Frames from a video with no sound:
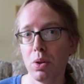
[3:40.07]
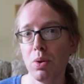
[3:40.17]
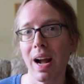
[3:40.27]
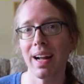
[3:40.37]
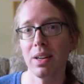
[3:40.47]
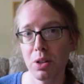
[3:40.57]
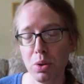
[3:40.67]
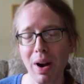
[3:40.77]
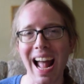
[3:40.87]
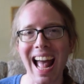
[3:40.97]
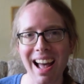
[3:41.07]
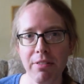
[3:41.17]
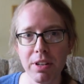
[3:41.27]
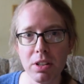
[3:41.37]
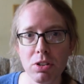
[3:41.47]
who
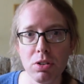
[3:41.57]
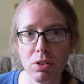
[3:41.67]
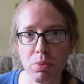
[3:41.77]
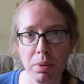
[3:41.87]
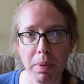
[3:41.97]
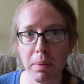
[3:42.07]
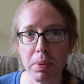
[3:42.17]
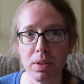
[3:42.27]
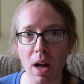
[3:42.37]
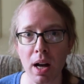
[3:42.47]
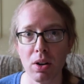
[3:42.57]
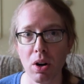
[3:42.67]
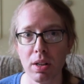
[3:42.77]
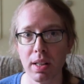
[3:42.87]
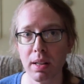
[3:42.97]
have issues with people not
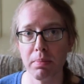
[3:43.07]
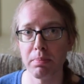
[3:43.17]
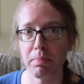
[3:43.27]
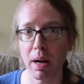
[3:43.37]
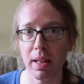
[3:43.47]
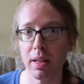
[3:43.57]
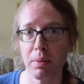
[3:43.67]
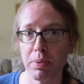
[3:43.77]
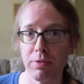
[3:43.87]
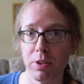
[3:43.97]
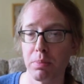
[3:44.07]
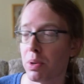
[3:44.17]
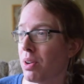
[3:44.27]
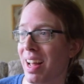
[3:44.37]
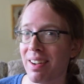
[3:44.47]
calling them by their preferred
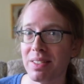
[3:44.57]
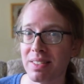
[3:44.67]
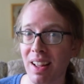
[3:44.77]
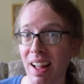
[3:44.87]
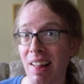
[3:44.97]
pronouns